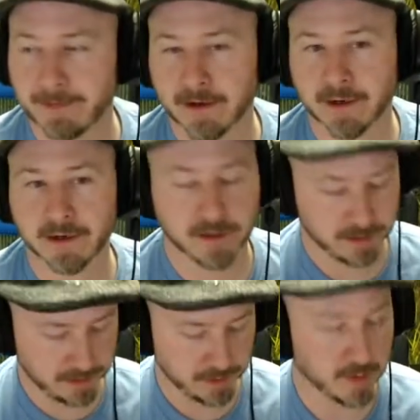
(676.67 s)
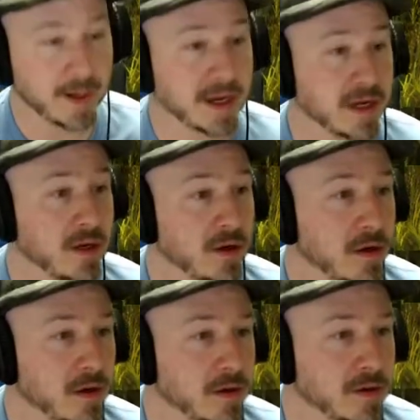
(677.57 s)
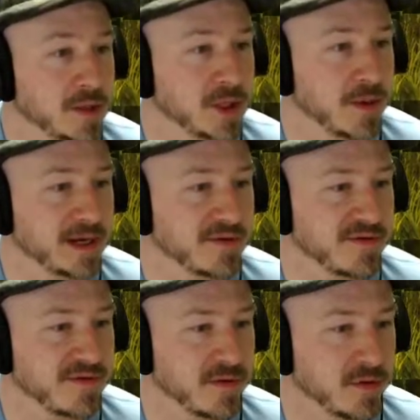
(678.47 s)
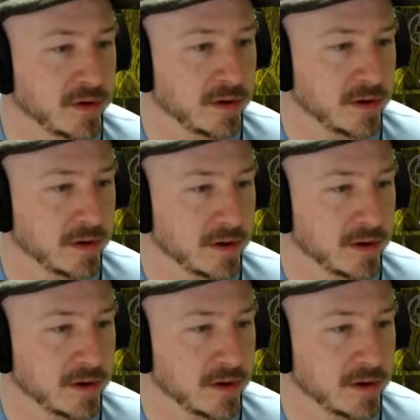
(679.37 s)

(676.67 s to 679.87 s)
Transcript: Go back here. Let's go back to floor.